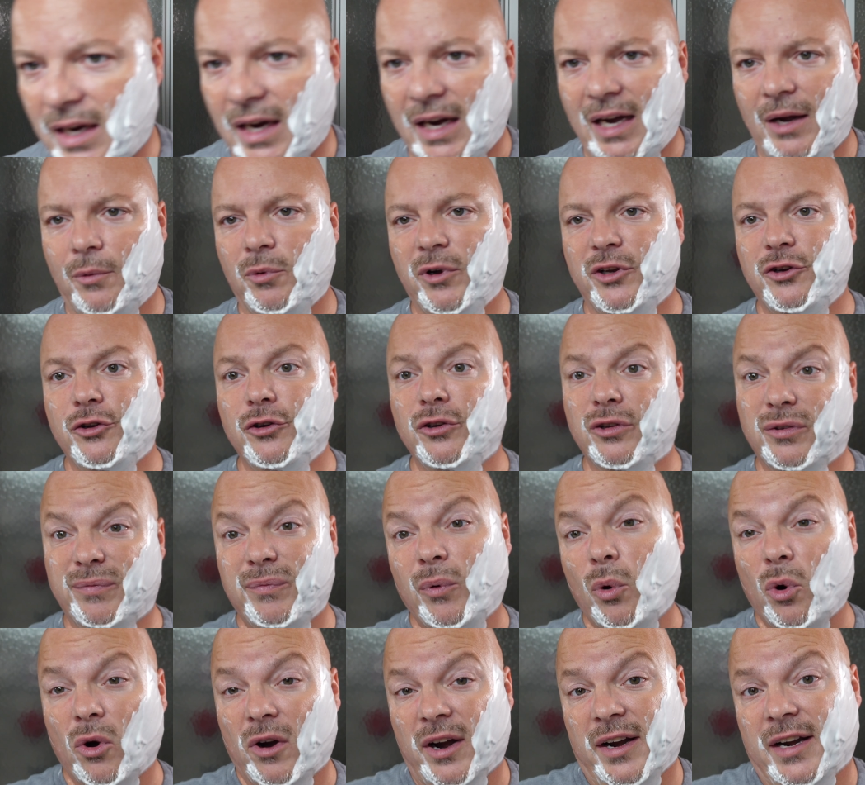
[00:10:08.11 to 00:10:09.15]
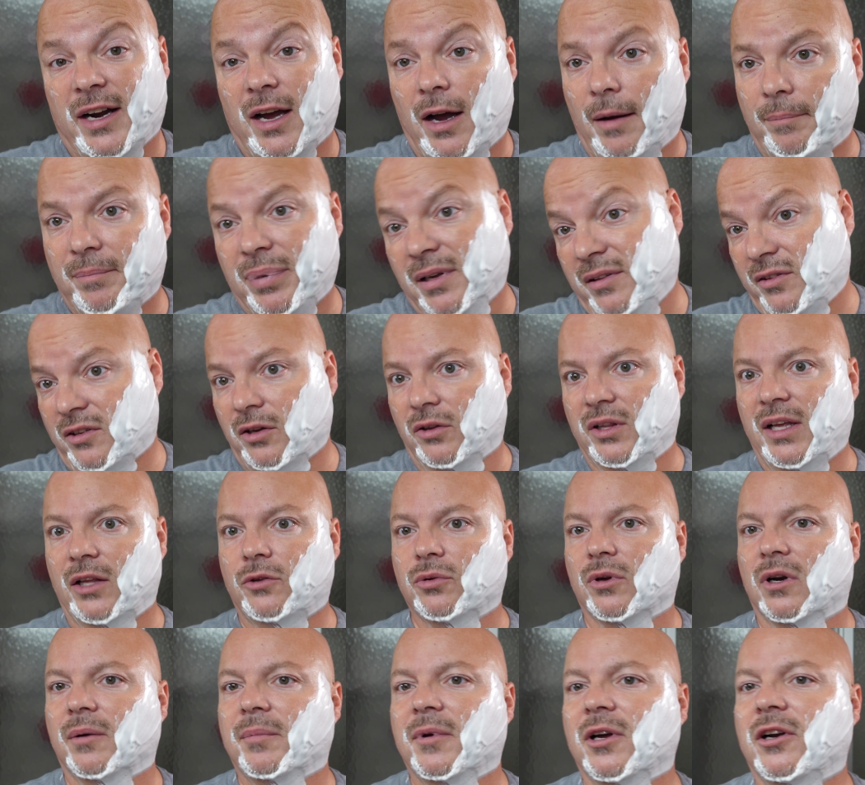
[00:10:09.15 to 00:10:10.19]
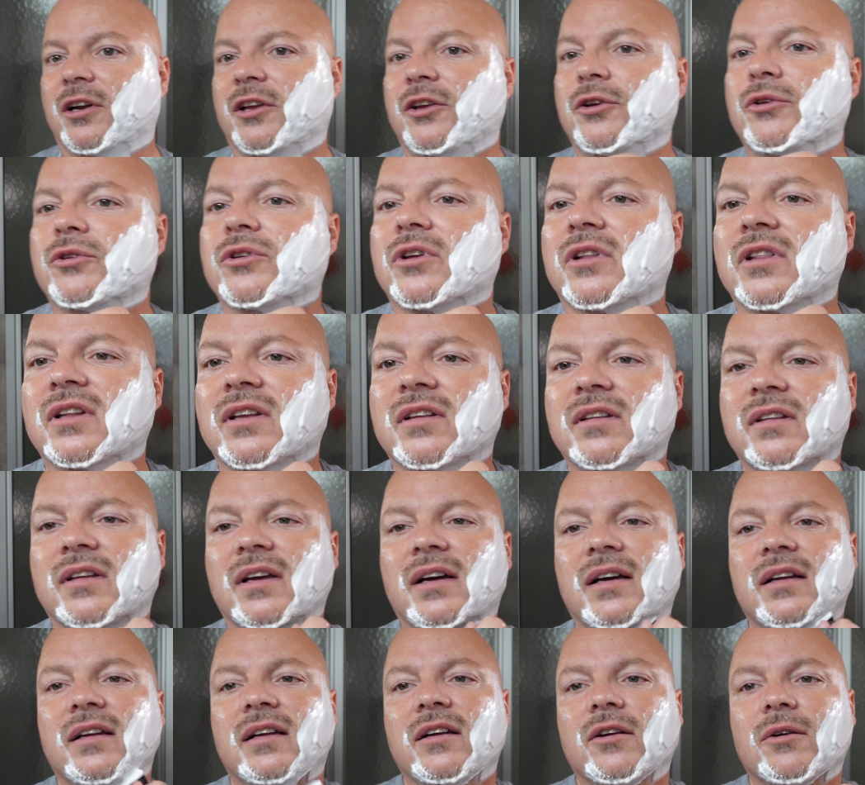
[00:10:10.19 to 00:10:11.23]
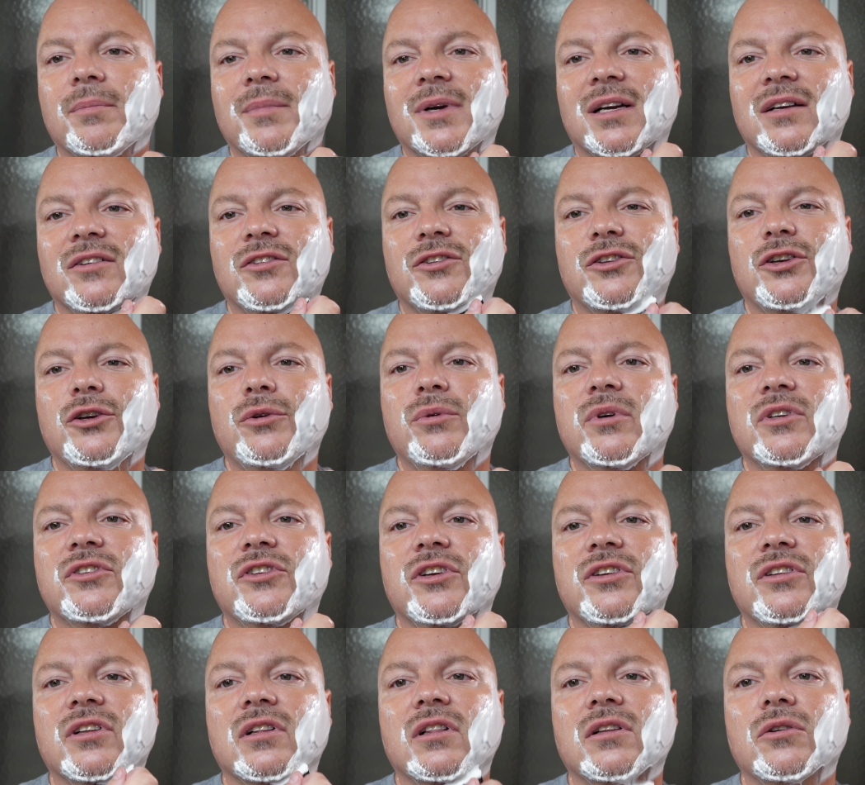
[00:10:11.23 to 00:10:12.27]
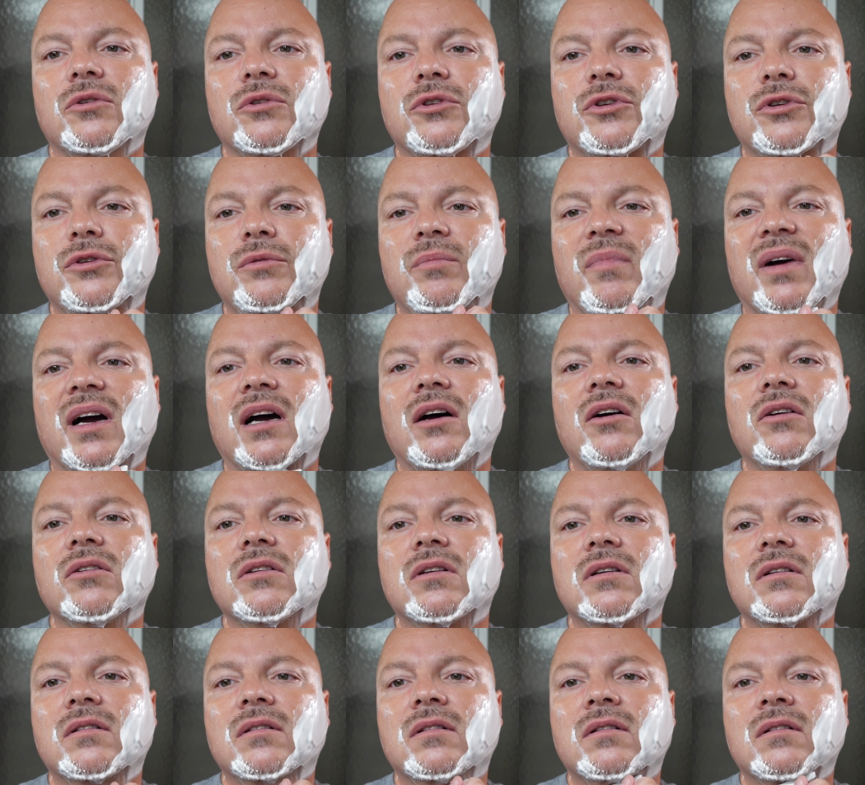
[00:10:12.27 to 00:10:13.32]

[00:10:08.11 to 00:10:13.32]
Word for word: I would use four and up. And so that's what I'm going to use on this side here because two is just a little too mild